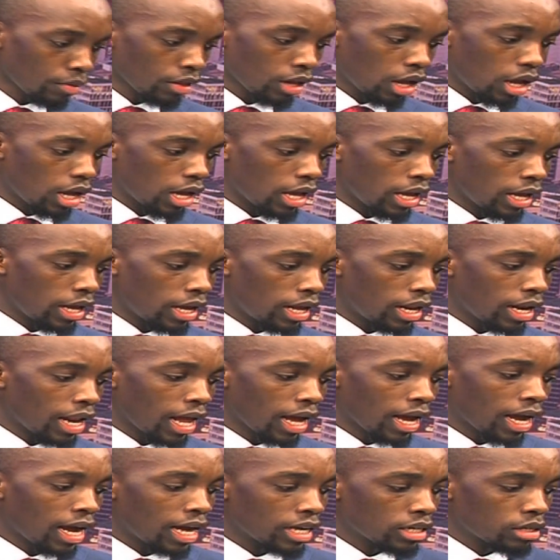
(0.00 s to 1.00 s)

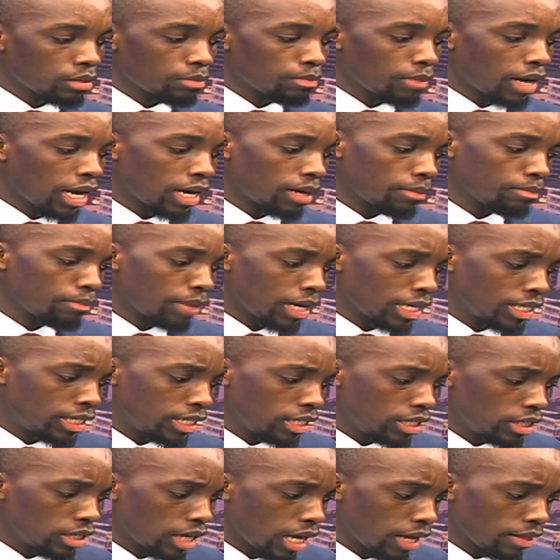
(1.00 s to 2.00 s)
Langat
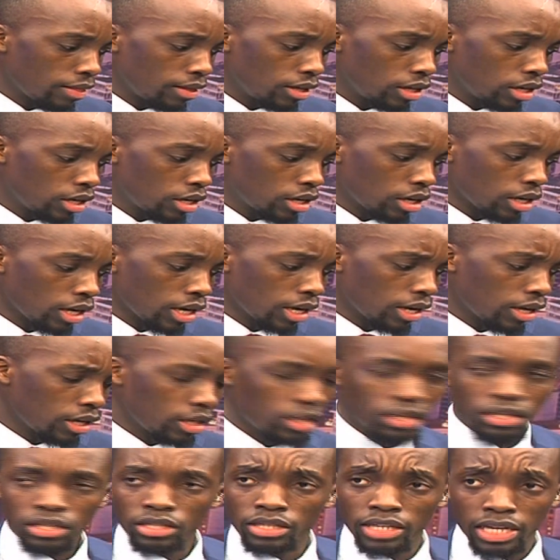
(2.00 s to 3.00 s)
Martin, I think
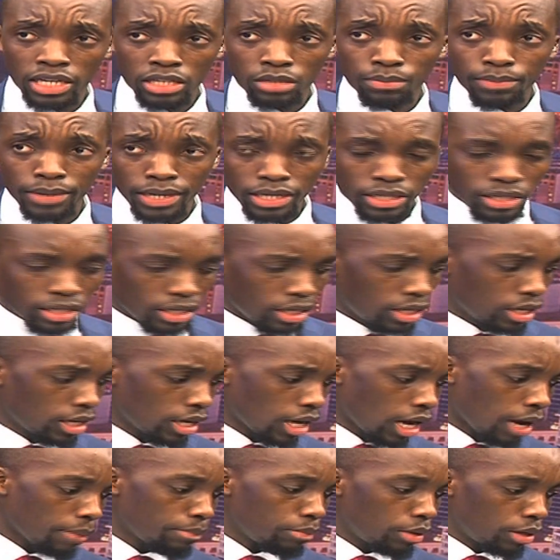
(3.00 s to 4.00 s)
he's expecting
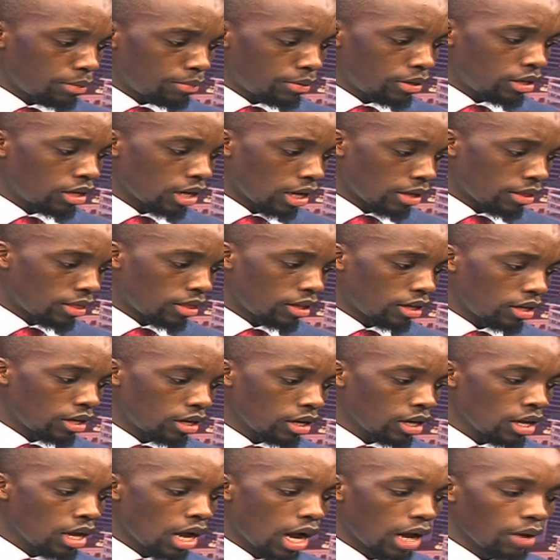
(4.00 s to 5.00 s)
a baby, I think,
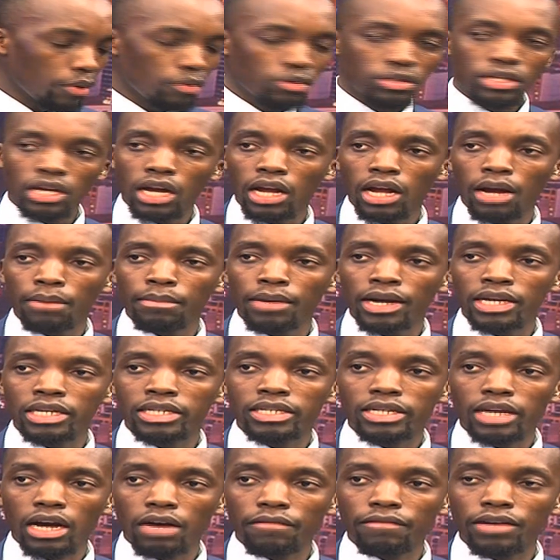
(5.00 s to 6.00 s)
and also it
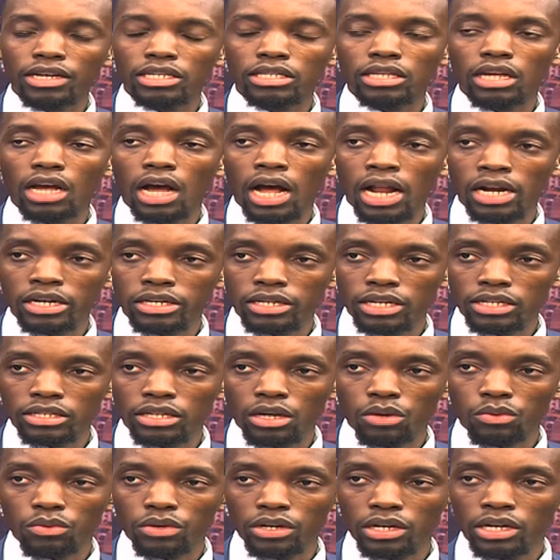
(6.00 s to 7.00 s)
covers
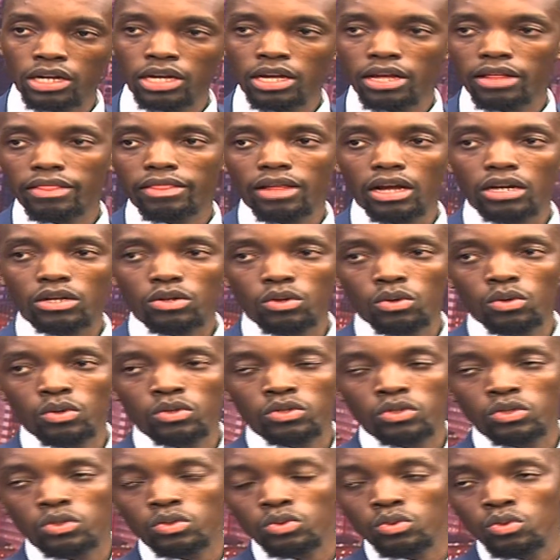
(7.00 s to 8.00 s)
ultrasound. That goes
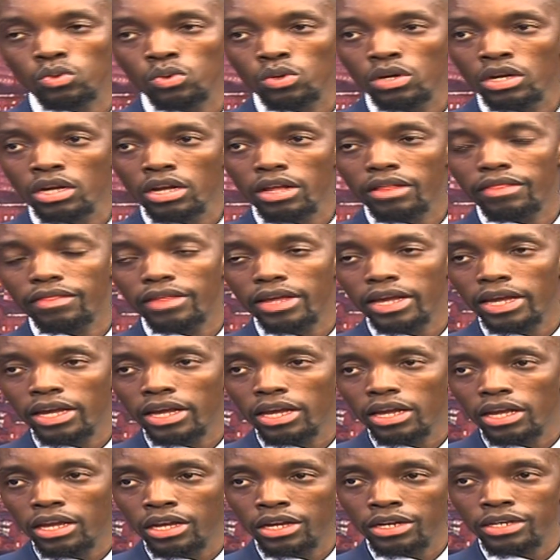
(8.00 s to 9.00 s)
to the
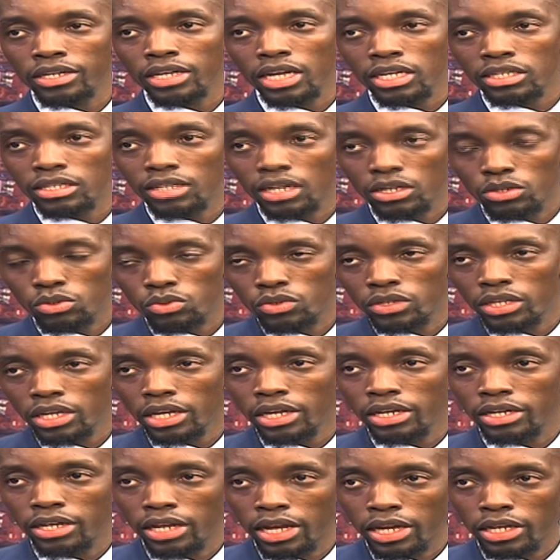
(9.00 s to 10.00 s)
areas that you
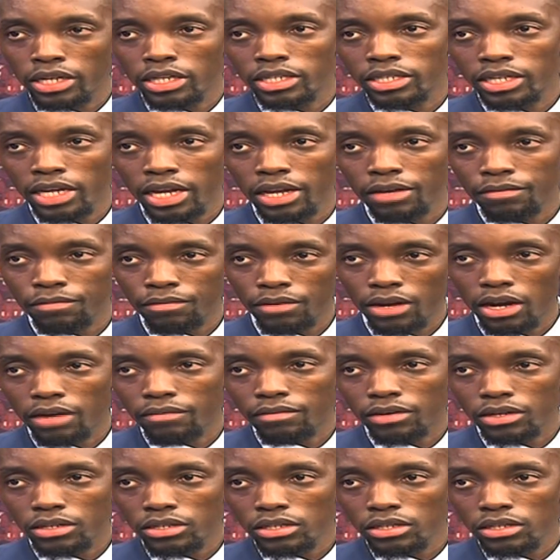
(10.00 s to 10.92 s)
said NHIF covers.